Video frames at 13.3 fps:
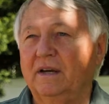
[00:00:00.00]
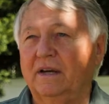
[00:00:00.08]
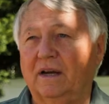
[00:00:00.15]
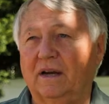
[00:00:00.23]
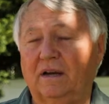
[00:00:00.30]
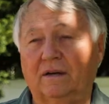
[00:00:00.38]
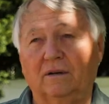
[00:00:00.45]

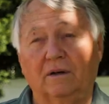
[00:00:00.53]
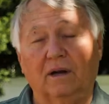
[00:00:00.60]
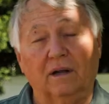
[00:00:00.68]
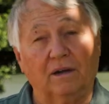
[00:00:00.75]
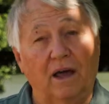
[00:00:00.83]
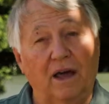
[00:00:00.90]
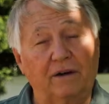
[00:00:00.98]
A
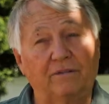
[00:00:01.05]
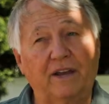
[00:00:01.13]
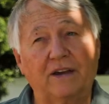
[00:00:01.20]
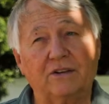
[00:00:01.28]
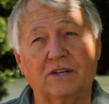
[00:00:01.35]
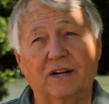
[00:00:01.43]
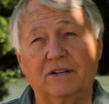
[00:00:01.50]
lot of
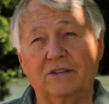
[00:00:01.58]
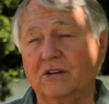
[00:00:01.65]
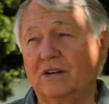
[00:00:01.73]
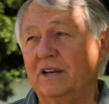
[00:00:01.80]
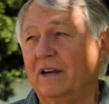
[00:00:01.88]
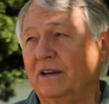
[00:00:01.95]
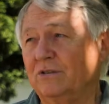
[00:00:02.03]
last night's
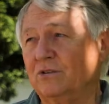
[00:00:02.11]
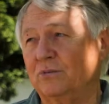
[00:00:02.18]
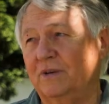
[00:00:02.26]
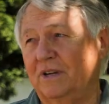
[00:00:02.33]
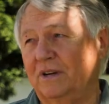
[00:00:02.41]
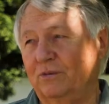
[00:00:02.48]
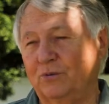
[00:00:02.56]
city council
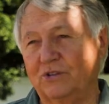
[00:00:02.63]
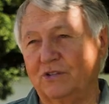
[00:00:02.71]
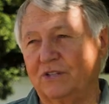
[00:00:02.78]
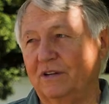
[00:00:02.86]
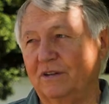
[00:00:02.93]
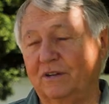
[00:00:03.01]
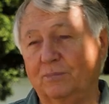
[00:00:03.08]
meeting was
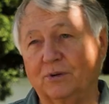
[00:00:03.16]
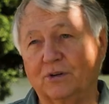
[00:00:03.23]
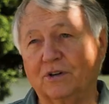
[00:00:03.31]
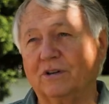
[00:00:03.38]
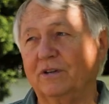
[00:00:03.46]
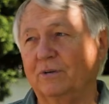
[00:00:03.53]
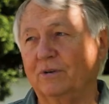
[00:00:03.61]
dealing
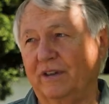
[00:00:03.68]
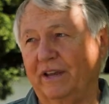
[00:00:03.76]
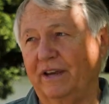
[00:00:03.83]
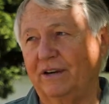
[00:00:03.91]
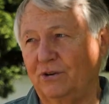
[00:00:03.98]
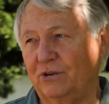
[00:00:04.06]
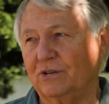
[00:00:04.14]
particularly with
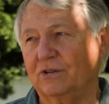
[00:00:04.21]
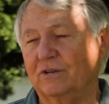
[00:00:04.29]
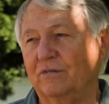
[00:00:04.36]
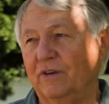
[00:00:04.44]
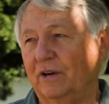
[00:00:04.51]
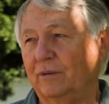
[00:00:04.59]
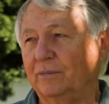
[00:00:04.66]
land use and
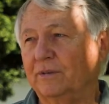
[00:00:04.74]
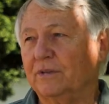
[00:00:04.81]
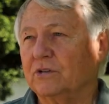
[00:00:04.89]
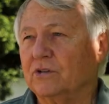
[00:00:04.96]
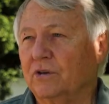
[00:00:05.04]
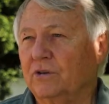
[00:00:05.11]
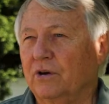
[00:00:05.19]
development.
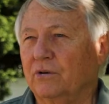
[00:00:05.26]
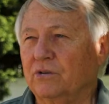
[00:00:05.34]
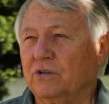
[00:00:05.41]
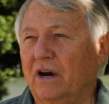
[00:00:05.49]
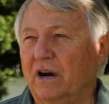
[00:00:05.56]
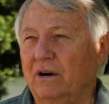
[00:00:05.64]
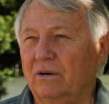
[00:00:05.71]
So
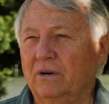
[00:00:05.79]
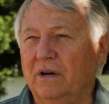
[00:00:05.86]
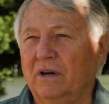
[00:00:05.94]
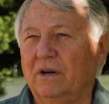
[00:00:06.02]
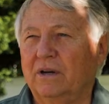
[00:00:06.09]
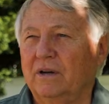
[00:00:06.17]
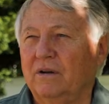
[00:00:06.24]
those are
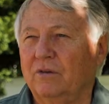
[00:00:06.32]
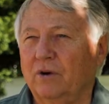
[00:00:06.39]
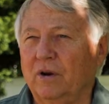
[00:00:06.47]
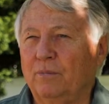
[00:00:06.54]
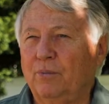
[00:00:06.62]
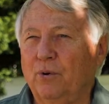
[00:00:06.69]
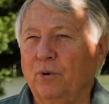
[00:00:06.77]

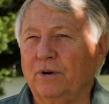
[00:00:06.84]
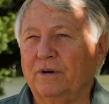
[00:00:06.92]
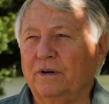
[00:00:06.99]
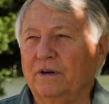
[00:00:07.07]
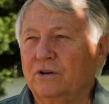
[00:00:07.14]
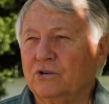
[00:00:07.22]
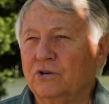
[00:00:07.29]
very
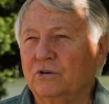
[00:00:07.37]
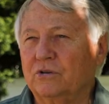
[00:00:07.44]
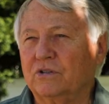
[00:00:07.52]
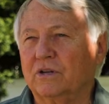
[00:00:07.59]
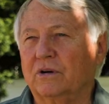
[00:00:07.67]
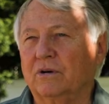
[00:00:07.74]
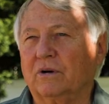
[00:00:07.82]
important
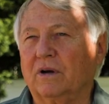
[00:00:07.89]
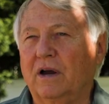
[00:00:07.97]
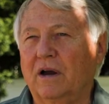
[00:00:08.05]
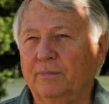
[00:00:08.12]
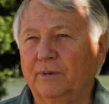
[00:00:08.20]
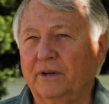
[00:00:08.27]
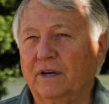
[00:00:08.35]
issues. They're
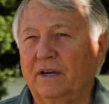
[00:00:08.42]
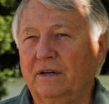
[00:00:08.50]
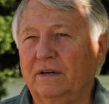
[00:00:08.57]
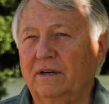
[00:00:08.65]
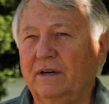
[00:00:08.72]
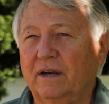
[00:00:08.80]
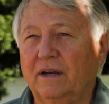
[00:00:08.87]

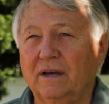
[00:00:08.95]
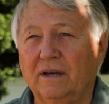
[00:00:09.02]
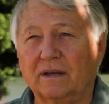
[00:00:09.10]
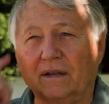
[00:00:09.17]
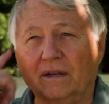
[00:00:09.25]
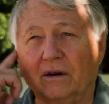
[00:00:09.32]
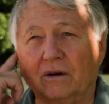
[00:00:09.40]
complicated,
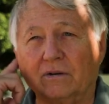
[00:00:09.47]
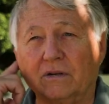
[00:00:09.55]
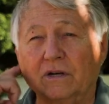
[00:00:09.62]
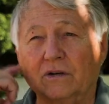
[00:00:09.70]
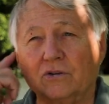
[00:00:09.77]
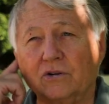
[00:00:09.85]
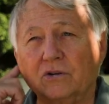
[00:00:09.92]
and there's
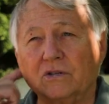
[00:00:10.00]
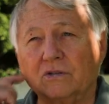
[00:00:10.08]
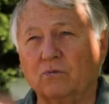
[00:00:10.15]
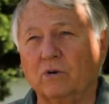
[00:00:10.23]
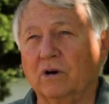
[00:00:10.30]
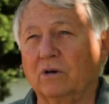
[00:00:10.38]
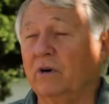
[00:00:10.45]
issues
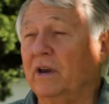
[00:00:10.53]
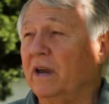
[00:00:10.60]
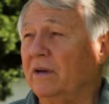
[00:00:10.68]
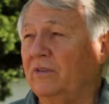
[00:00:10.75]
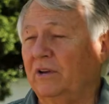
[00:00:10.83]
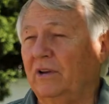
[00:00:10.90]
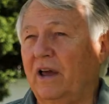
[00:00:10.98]
where we
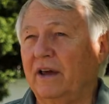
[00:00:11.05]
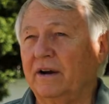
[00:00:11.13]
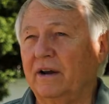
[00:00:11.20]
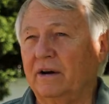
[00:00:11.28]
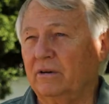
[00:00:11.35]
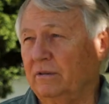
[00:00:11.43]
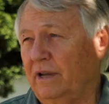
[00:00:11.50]
have a lot
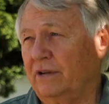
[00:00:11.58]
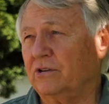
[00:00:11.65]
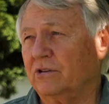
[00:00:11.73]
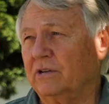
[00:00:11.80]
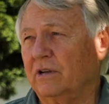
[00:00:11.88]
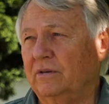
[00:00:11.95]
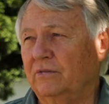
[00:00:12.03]
on our
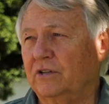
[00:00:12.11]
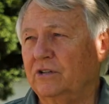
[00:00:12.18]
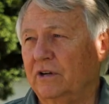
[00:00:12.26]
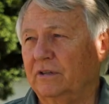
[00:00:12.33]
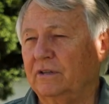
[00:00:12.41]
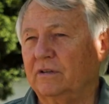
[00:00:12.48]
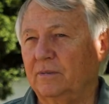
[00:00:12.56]
legislative
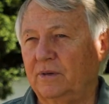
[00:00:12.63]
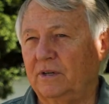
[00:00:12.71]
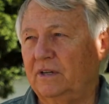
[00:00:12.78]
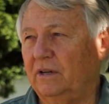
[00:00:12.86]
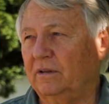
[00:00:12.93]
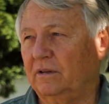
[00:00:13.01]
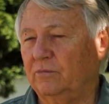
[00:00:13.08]
agenda to be
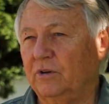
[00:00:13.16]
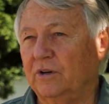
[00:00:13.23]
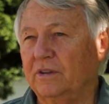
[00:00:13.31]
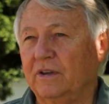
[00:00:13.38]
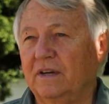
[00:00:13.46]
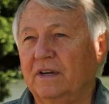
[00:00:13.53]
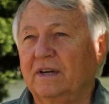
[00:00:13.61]
dealing with,
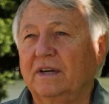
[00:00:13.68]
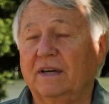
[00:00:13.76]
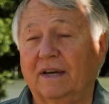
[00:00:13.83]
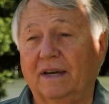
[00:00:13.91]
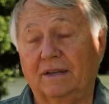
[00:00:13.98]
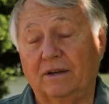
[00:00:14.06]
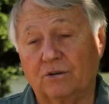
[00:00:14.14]

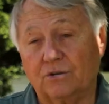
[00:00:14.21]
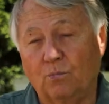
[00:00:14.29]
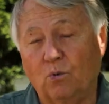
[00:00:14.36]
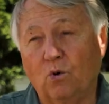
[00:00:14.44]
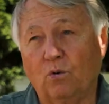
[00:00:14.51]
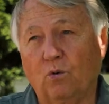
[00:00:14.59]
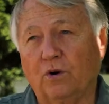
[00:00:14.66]
and there's
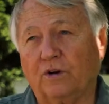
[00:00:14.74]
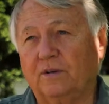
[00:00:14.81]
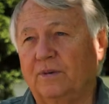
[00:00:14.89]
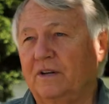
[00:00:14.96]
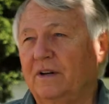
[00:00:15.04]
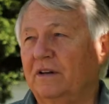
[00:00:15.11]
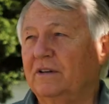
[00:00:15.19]
more work to
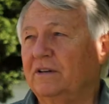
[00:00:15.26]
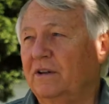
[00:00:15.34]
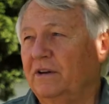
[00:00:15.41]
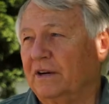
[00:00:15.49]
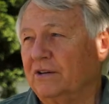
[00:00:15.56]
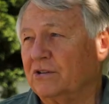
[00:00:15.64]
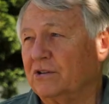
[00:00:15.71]
be done in the
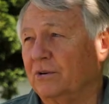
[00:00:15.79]
next